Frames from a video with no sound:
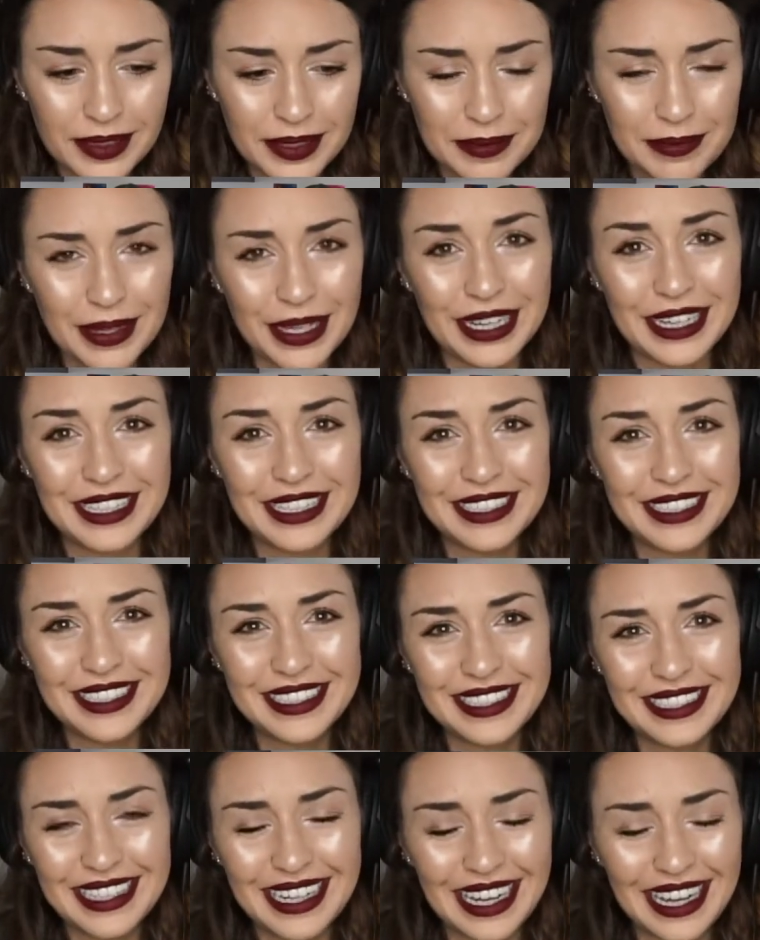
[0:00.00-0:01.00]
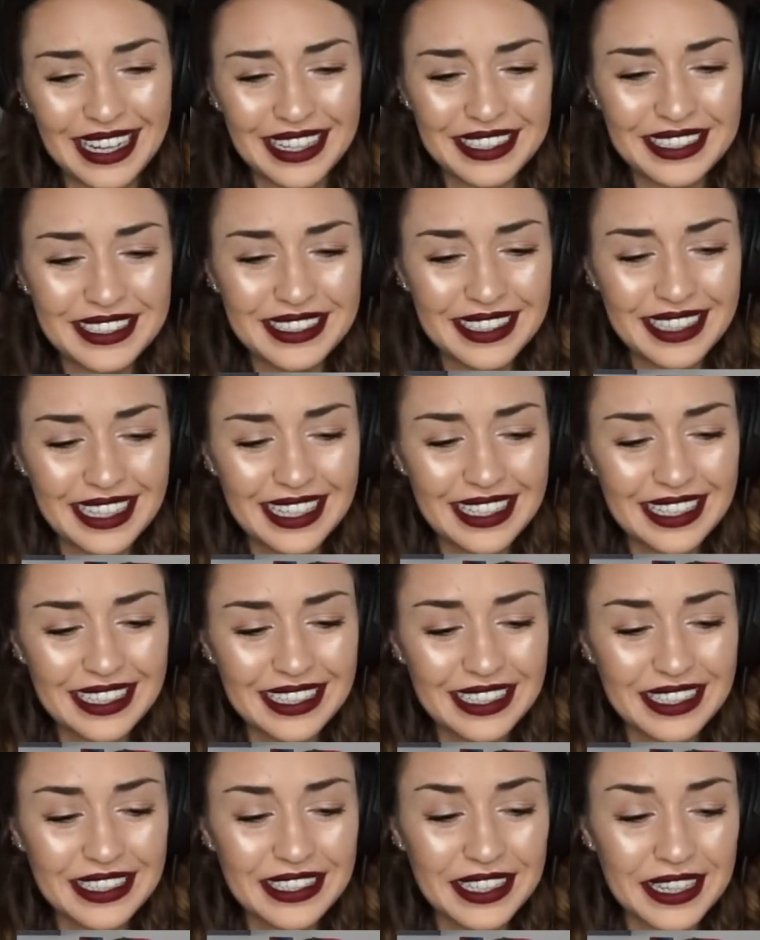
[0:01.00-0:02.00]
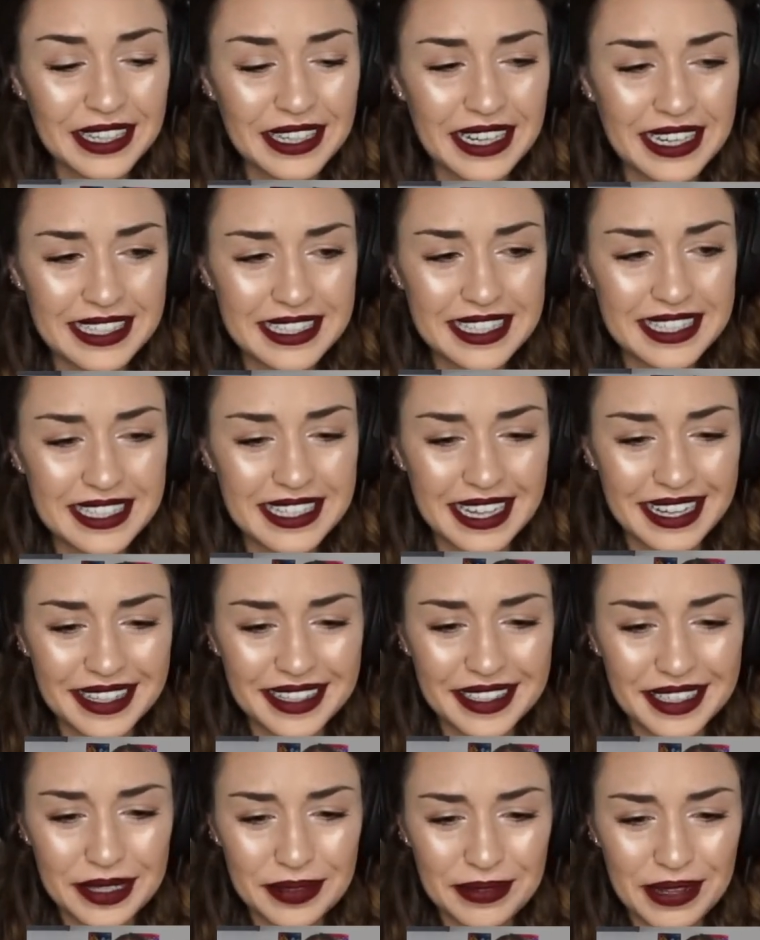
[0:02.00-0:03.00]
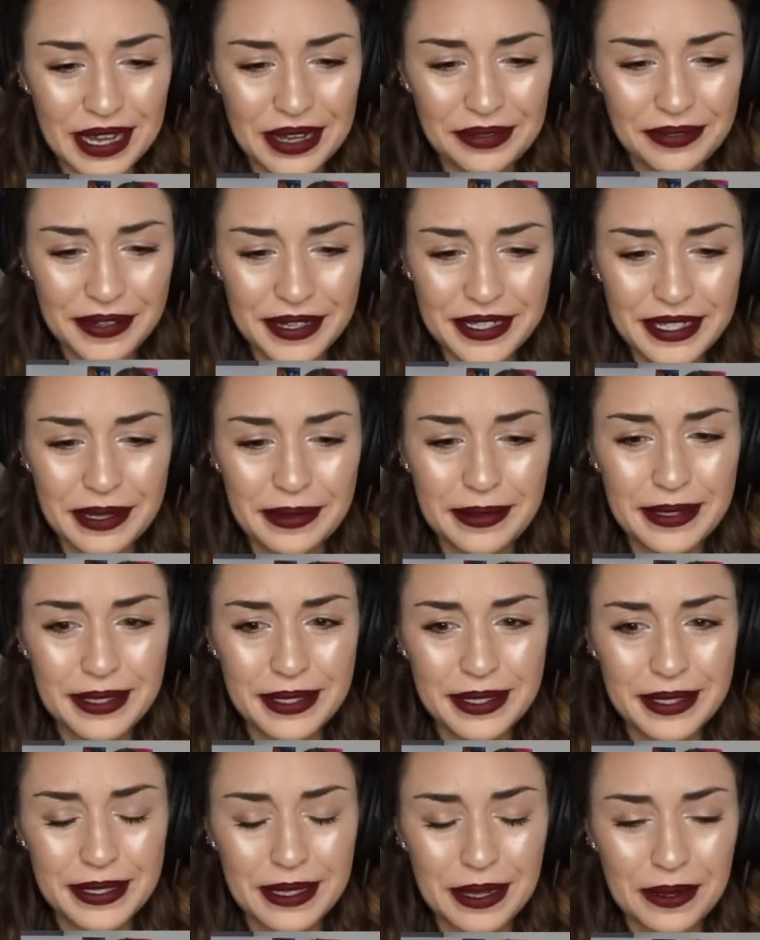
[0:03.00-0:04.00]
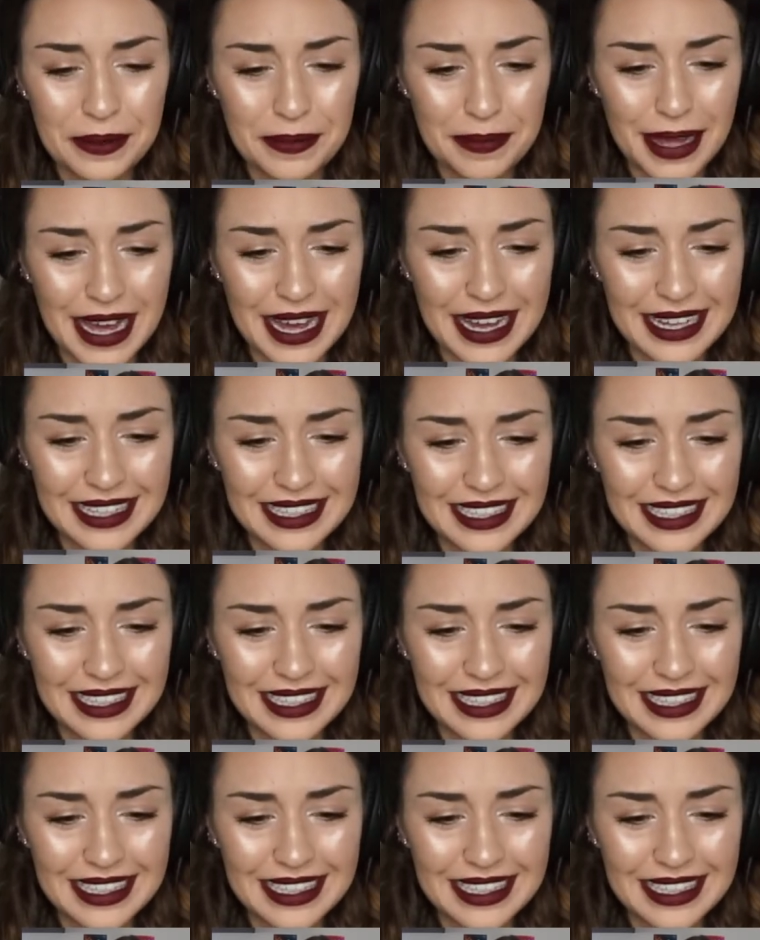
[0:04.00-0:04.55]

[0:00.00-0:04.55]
Oh my gosh. I could not stand Diva at first. I was so mad.